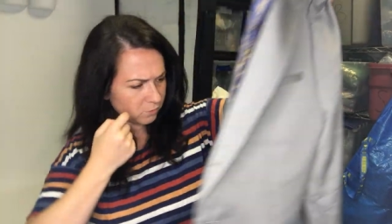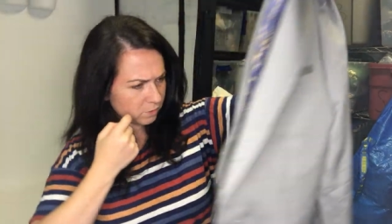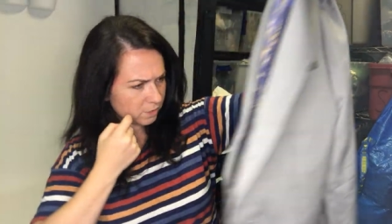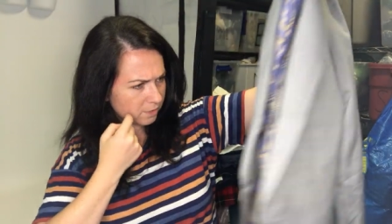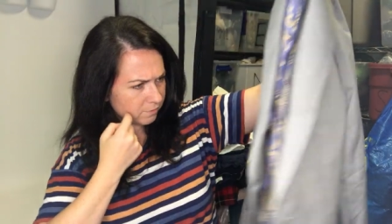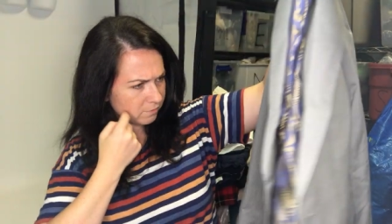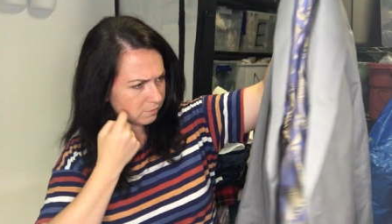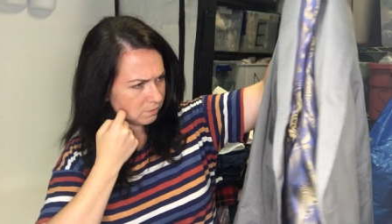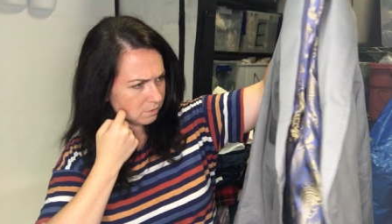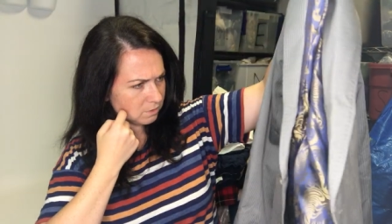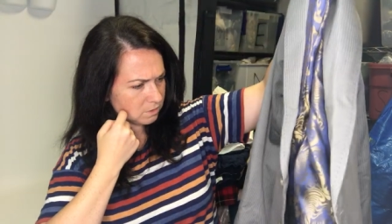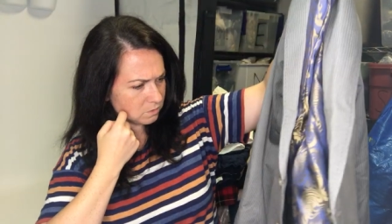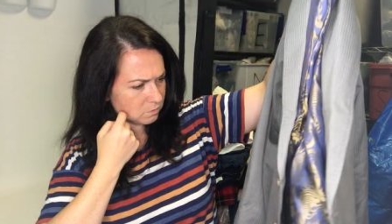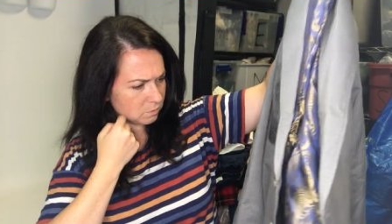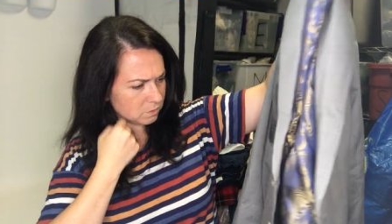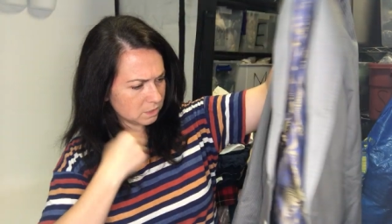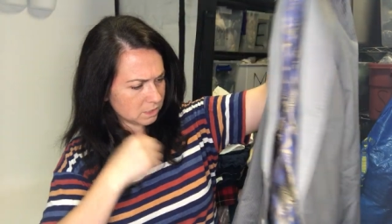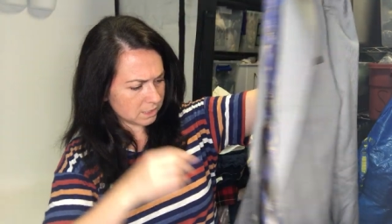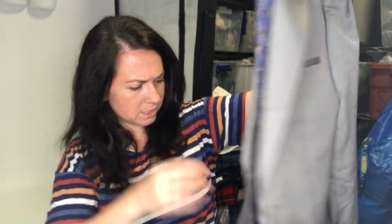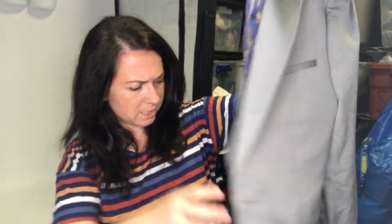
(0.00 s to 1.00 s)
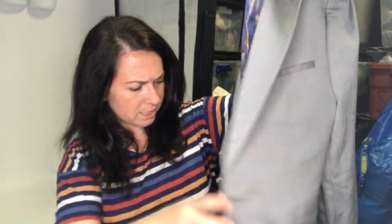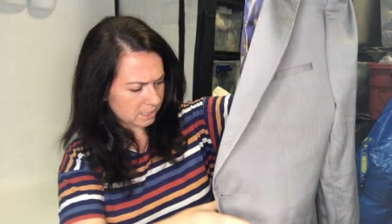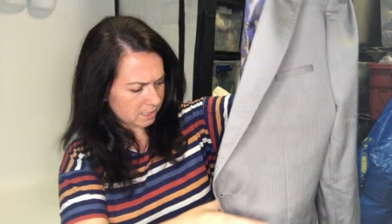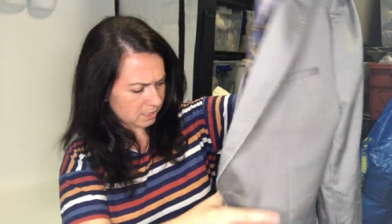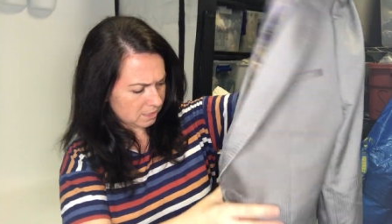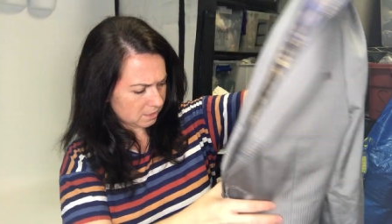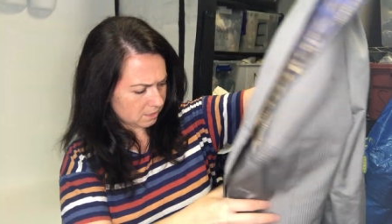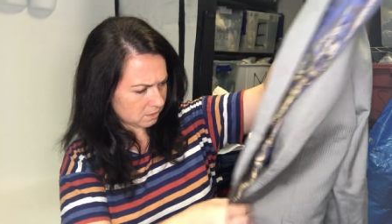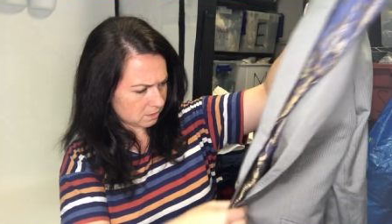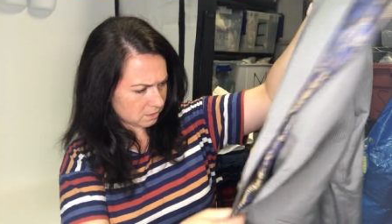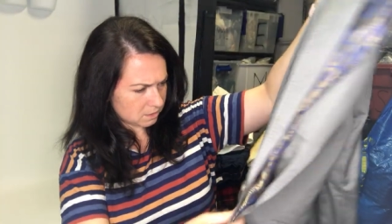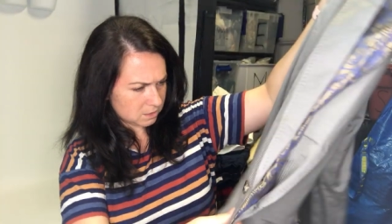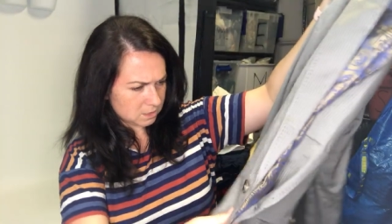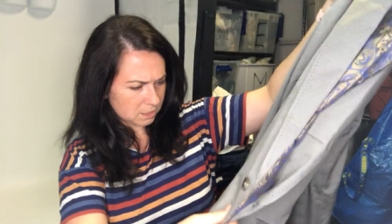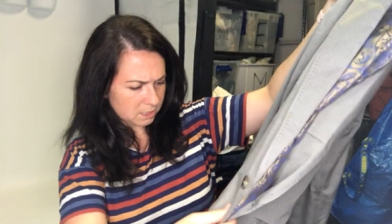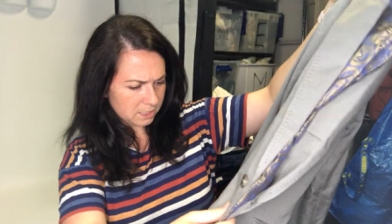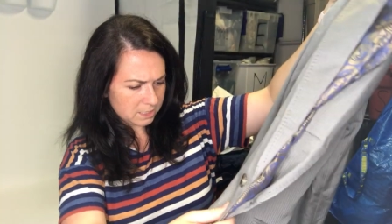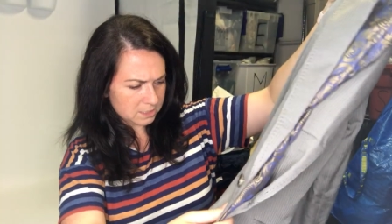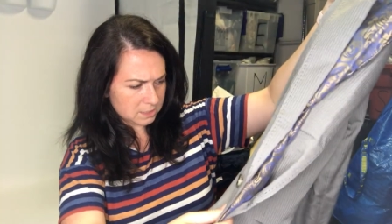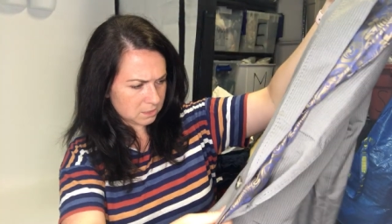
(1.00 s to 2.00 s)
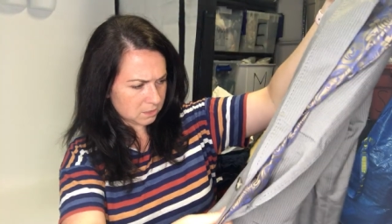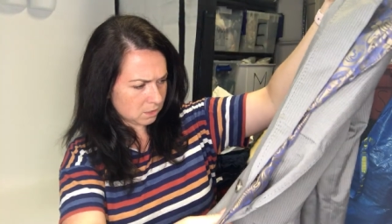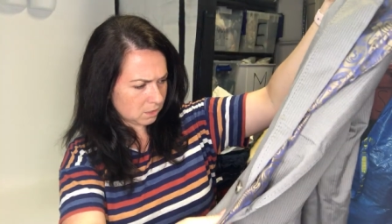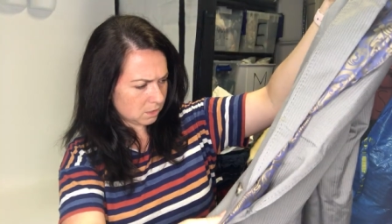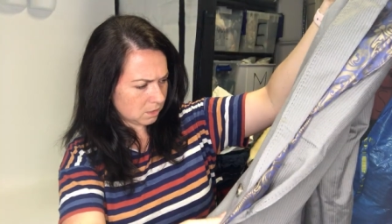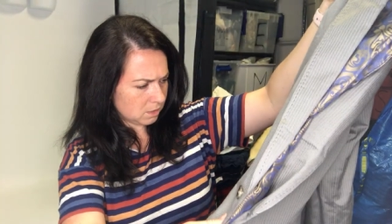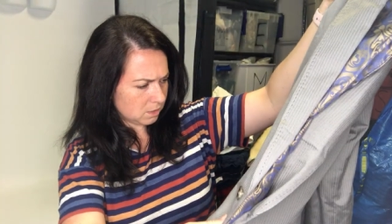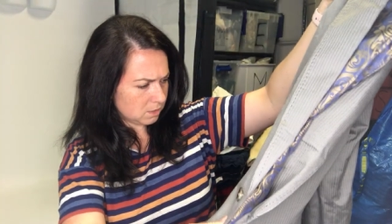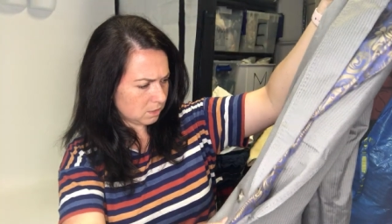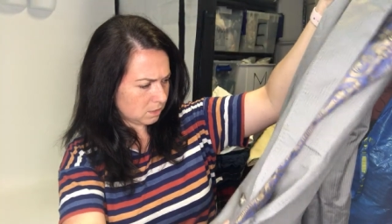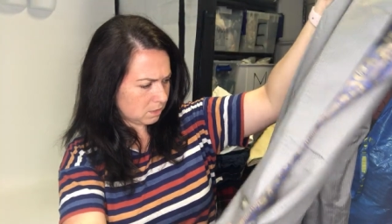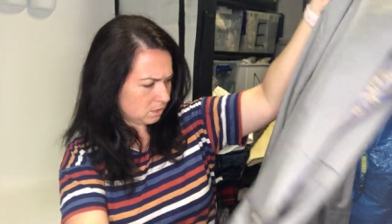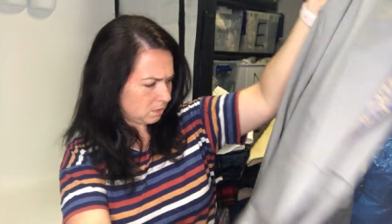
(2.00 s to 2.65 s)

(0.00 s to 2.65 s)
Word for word: photographed this one yet is I saw